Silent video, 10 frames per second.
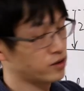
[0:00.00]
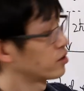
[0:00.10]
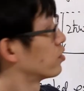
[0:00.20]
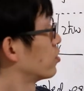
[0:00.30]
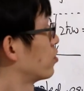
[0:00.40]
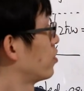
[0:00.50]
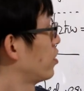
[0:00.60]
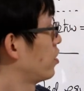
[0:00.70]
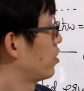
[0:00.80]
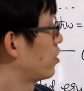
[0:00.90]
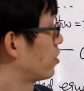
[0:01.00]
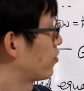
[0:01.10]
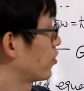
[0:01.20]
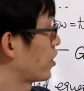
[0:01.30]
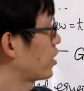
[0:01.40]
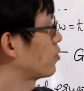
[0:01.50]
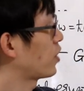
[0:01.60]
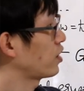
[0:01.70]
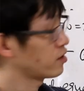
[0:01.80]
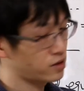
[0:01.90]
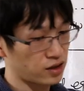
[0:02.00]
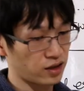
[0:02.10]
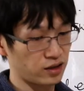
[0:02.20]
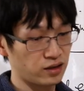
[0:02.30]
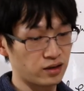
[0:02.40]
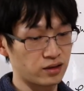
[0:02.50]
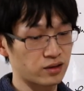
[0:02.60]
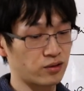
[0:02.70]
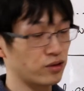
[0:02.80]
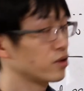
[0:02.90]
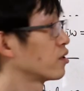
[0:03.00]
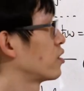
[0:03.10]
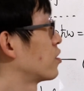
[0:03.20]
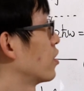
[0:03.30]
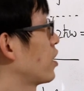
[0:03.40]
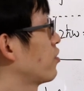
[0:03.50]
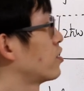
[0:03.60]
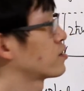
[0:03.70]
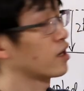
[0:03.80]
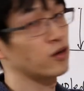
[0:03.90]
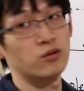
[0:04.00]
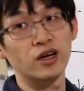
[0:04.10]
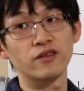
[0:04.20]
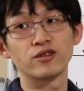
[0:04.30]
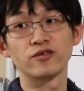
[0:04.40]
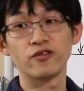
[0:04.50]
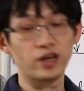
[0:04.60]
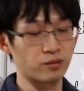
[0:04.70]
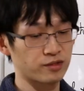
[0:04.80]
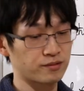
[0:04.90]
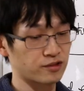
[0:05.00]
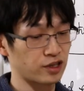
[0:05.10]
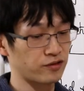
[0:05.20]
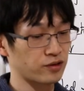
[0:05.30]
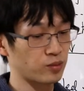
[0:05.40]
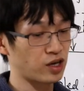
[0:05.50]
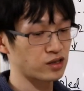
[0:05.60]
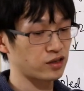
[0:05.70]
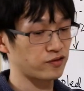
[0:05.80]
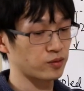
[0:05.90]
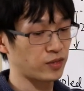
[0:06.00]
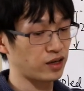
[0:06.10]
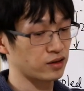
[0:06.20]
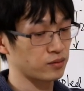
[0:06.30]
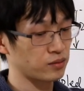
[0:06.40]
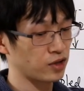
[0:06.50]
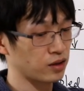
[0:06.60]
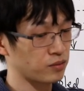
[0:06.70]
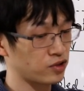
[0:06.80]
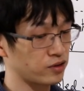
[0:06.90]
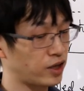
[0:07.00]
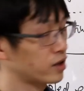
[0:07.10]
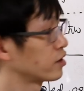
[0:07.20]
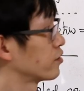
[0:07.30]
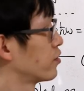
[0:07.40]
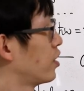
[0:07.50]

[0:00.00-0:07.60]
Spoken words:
So if you add a minus sign in your coordinate, the left-hand side will have to flip, right, from positive to minus to negative,